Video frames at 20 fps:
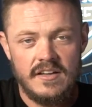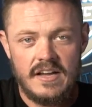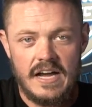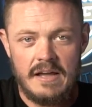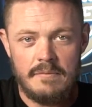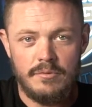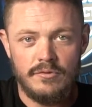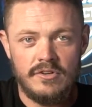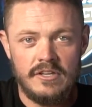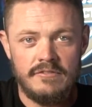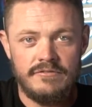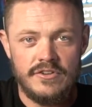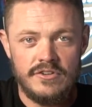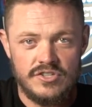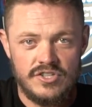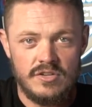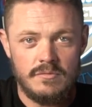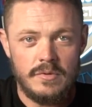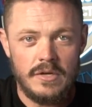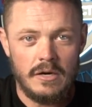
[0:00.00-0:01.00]
I believe you
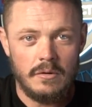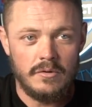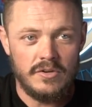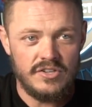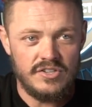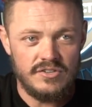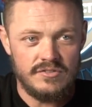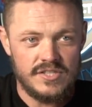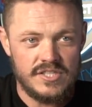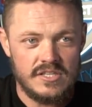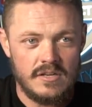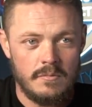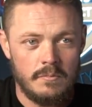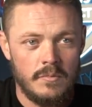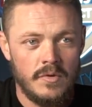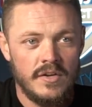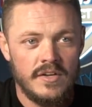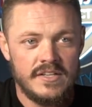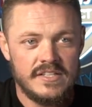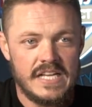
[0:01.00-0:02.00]
should be able to do
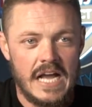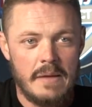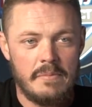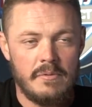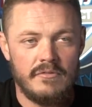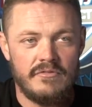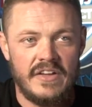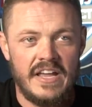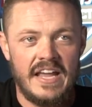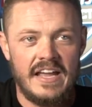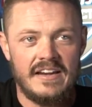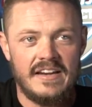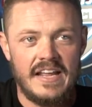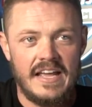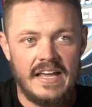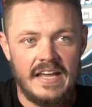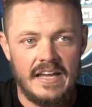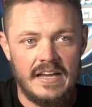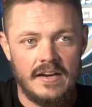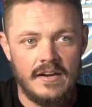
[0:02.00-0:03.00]
some type of
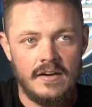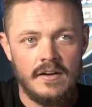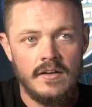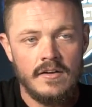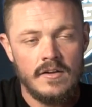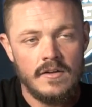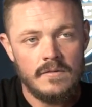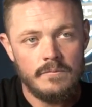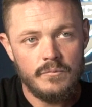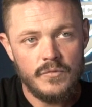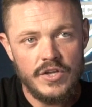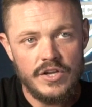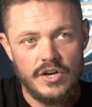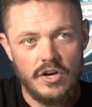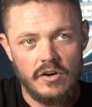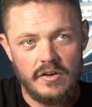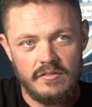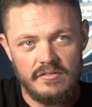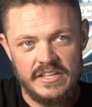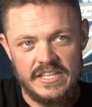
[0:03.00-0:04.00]
hand-to-hand,
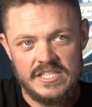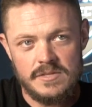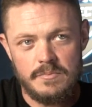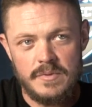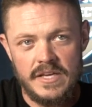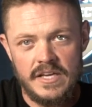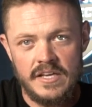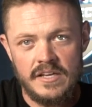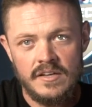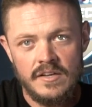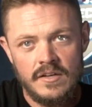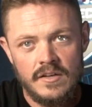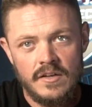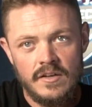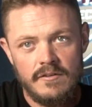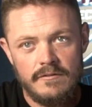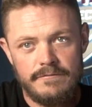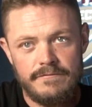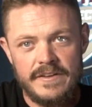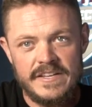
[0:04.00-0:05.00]
at least be
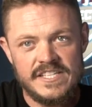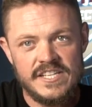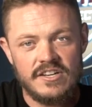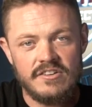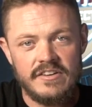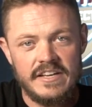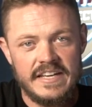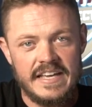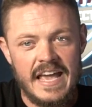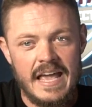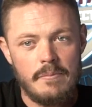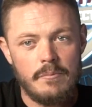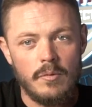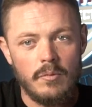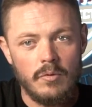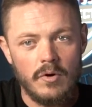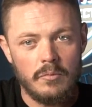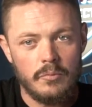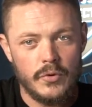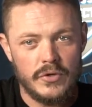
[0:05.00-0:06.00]
physically
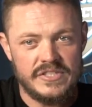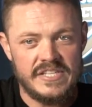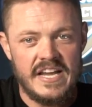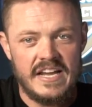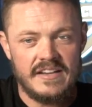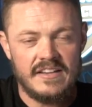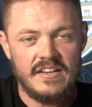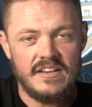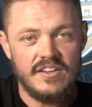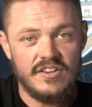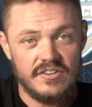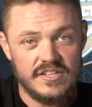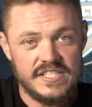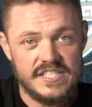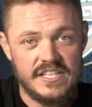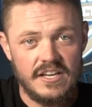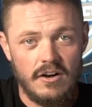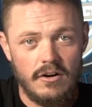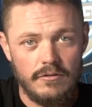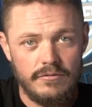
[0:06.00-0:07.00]
capable of protecting
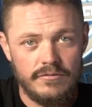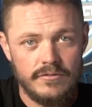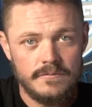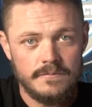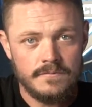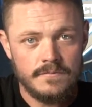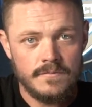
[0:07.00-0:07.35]
yourself